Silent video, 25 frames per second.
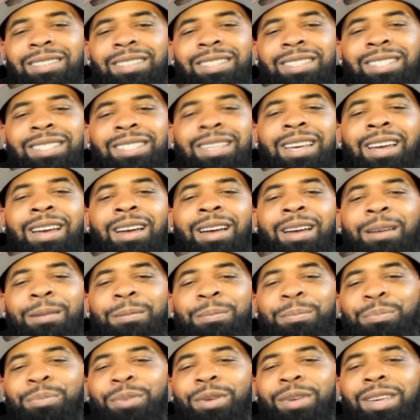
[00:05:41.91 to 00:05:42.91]

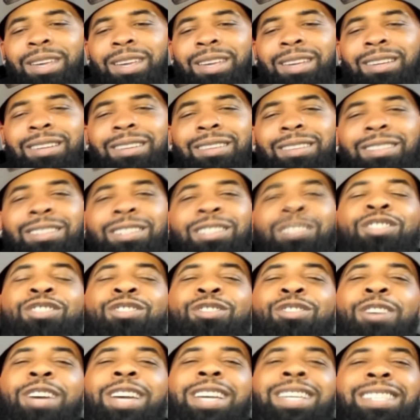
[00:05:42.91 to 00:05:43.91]
Side B. It's
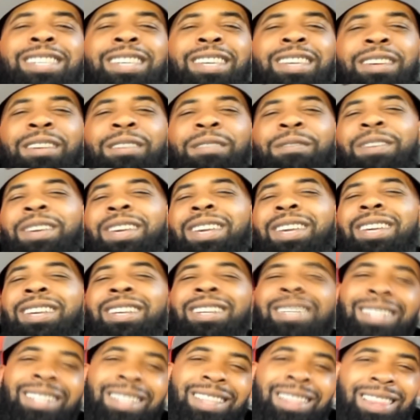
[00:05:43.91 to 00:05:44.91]
Tre
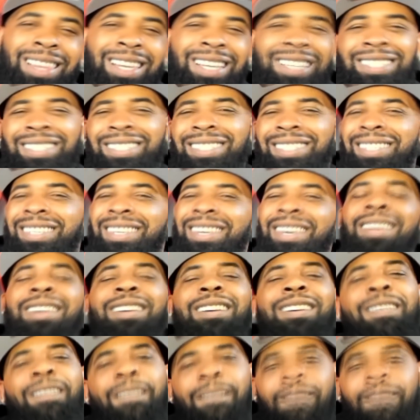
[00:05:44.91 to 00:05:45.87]
TV. Let's get it